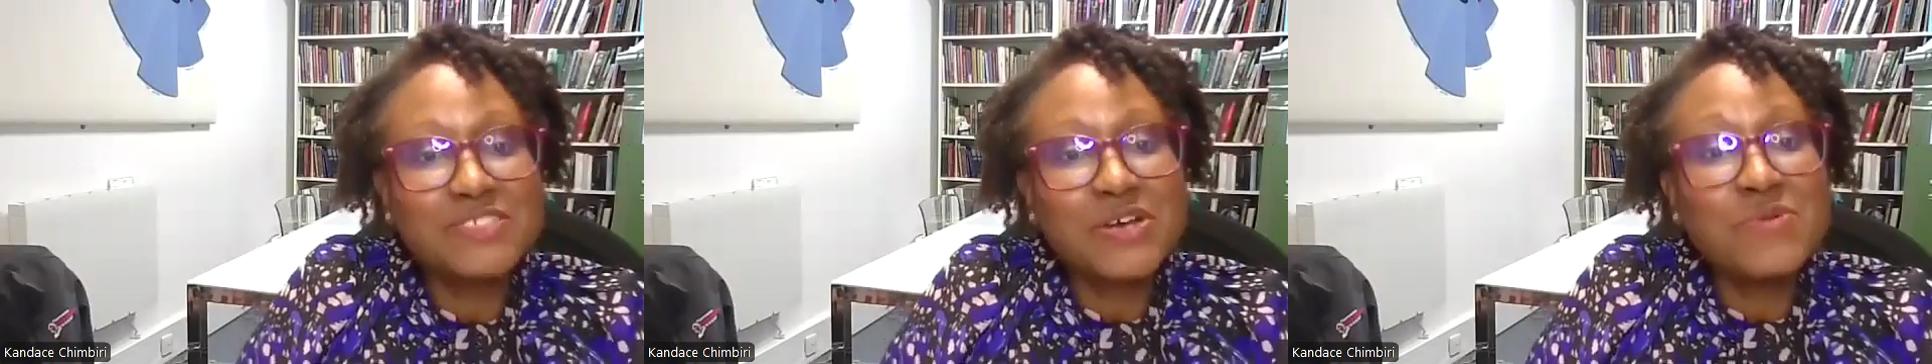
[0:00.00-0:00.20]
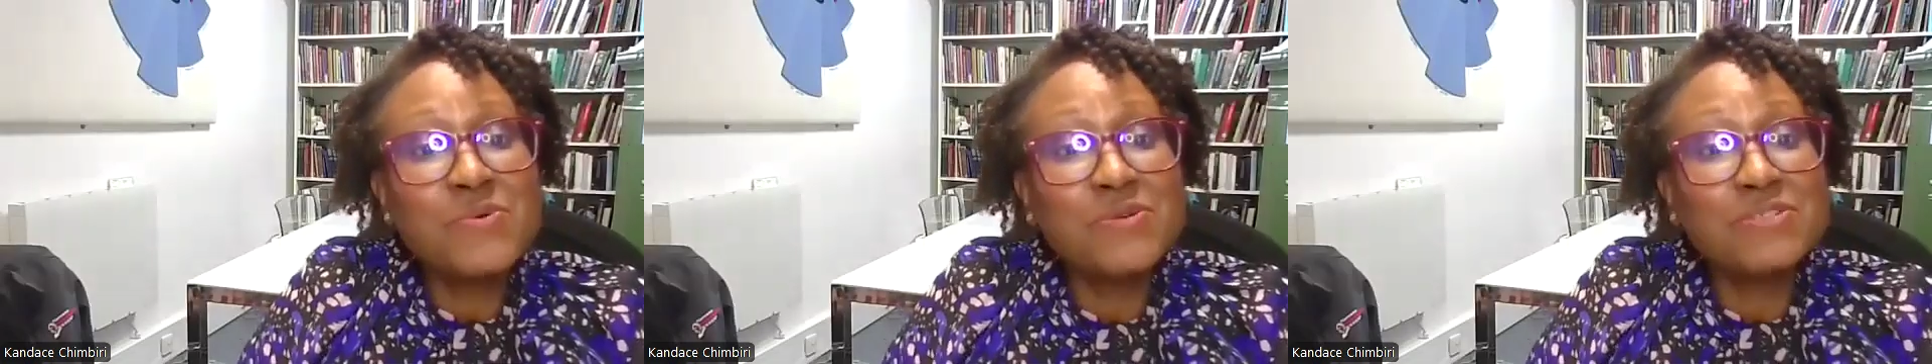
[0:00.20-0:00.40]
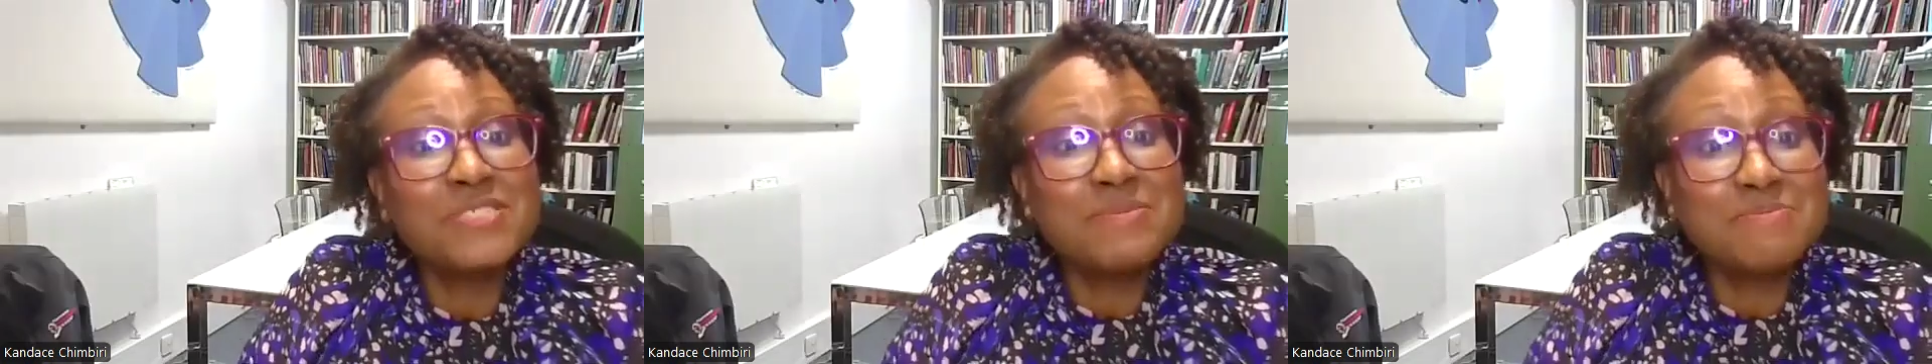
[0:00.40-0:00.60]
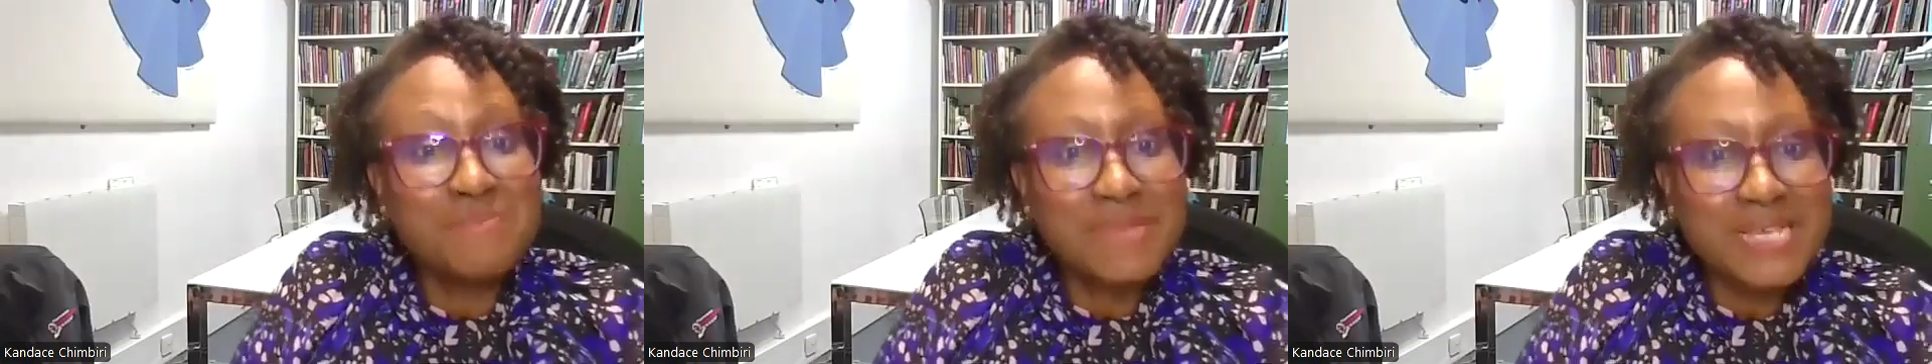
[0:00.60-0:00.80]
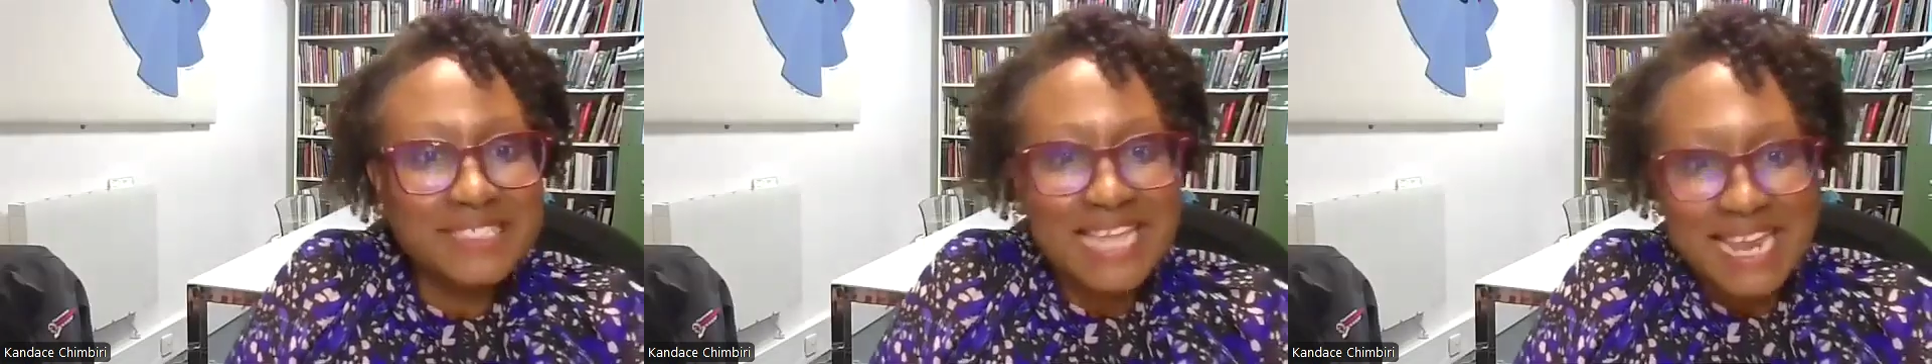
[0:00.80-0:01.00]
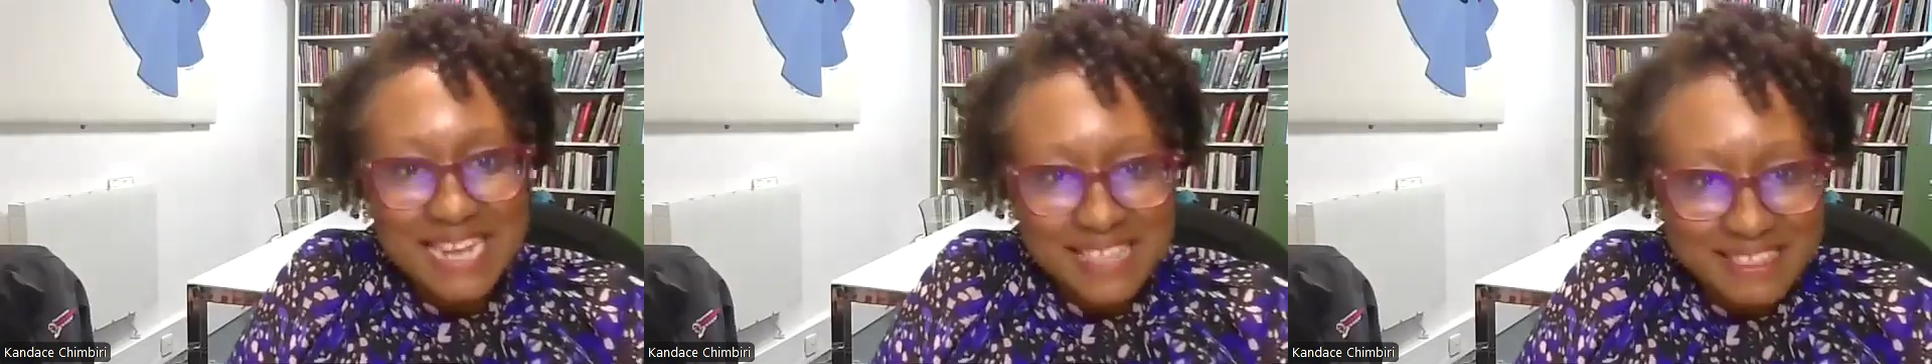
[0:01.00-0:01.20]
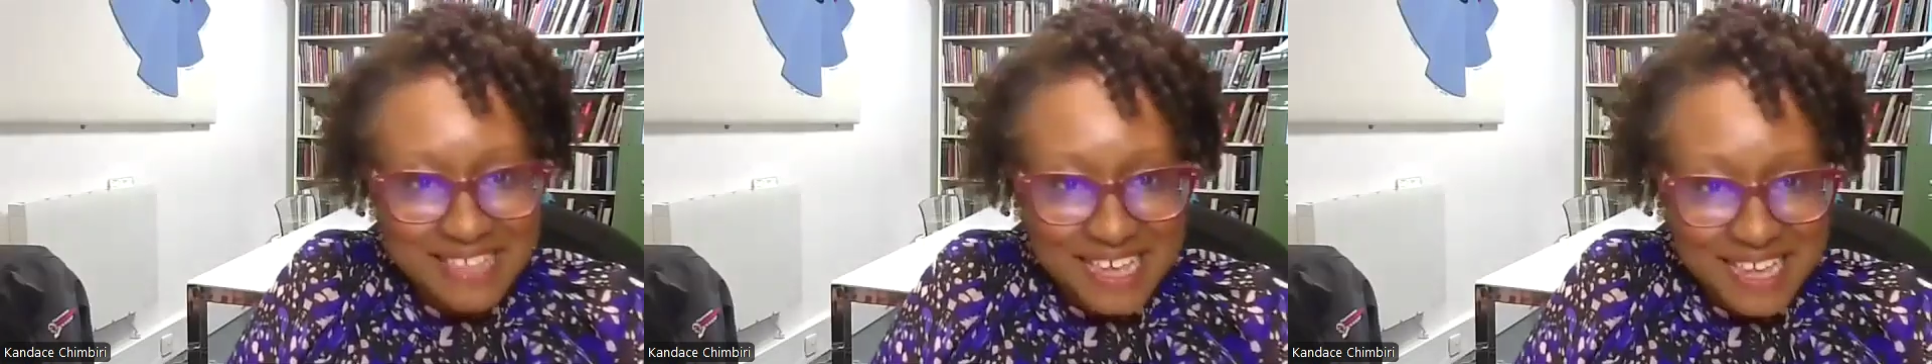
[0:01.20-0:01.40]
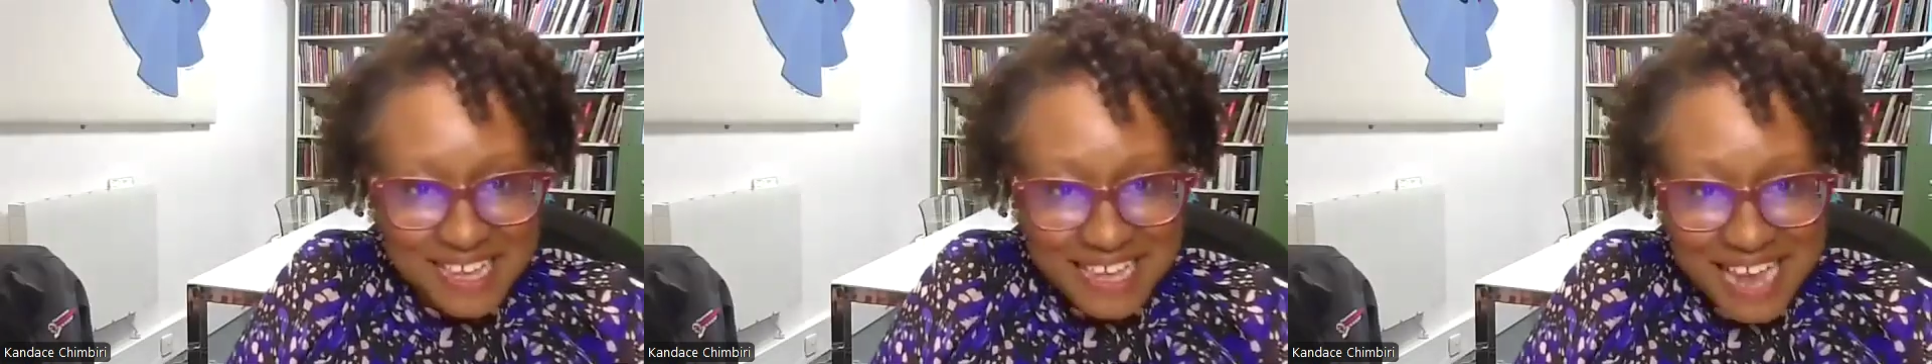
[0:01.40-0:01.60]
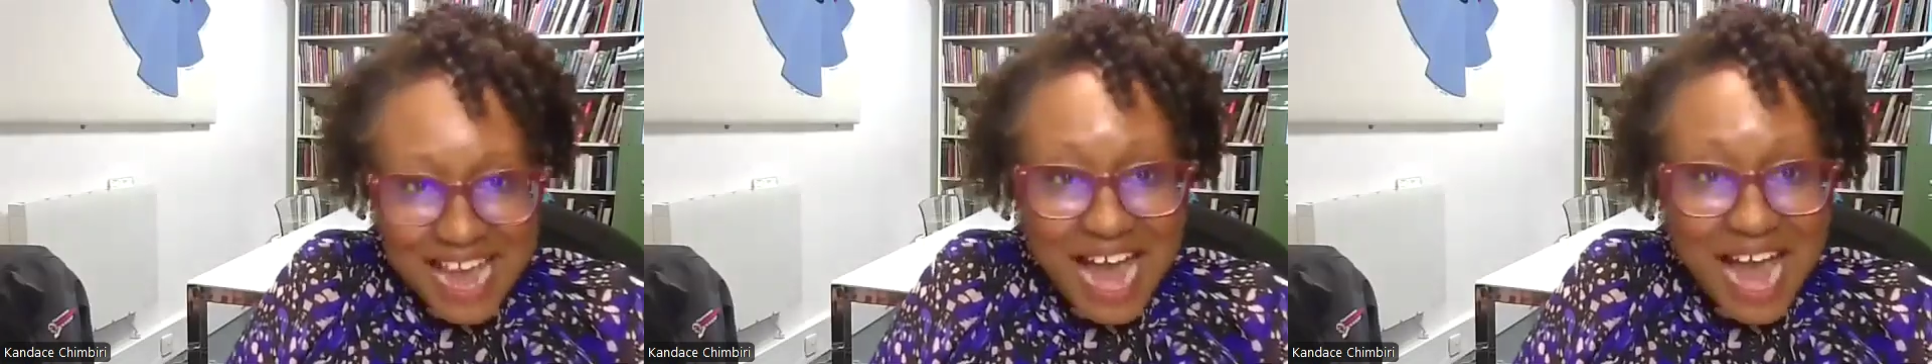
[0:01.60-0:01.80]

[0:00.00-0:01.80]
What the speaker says: don't want to miss anything,